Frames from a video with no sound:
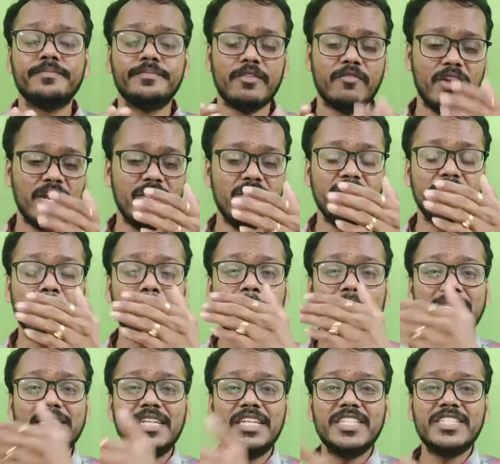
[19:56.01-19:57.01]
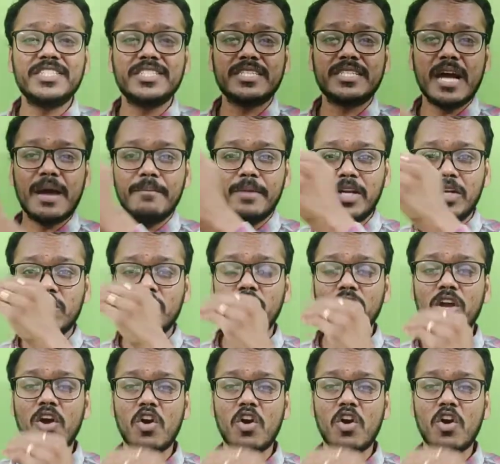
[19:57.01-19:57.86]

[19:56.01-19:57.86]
whenever the patient is coming to the